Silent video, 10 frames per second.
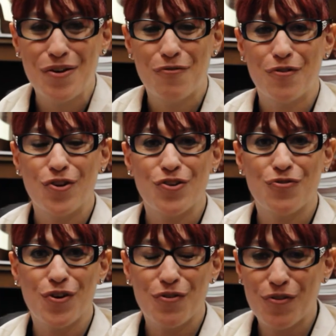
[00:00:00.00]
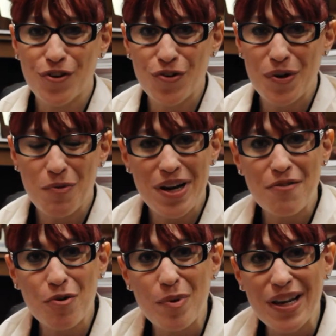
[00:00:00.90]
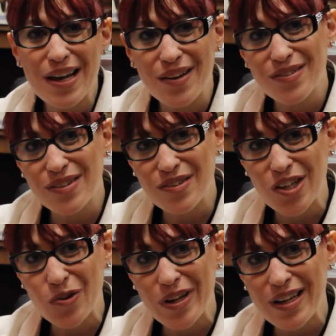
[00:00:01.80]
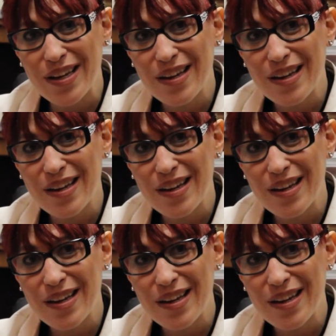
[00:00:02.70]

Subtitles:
for doing what everybody else is doing.